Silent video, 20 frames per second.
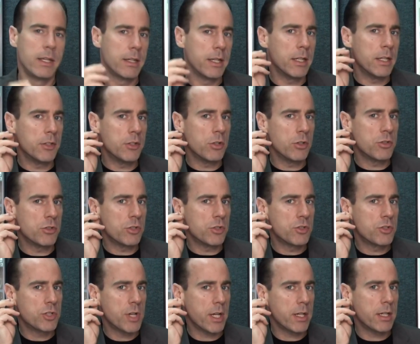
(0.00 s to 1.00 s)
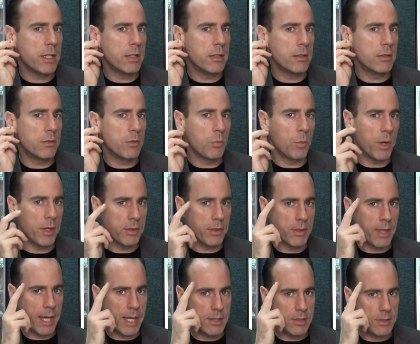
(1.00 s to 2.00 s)
And you're just checking what
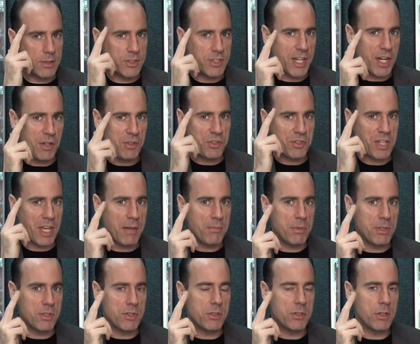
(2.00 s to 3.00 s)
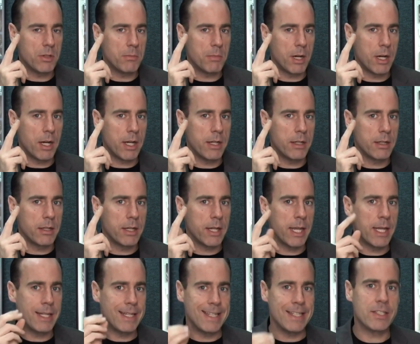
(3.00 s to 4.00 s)
that soundscape is in your mind
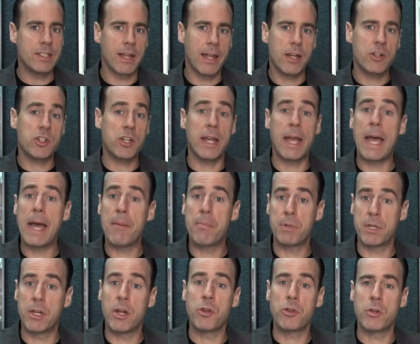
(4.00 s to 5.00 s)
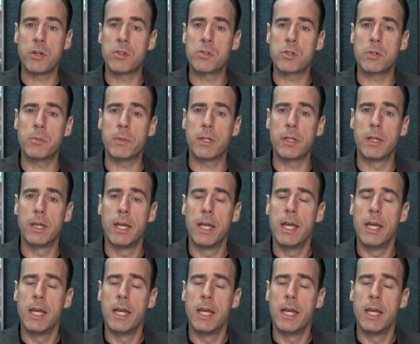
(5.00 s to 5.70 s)
and is it actually happening on your instrument.